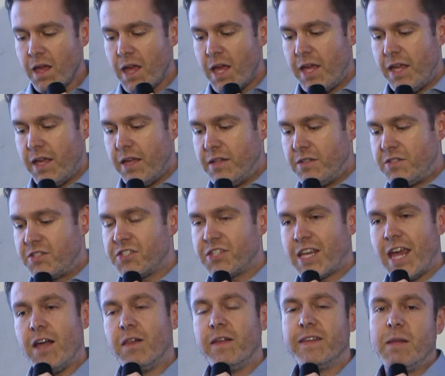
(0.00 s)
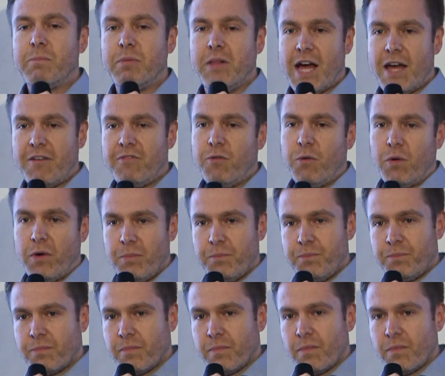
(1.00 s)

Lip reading: is scaling the platform.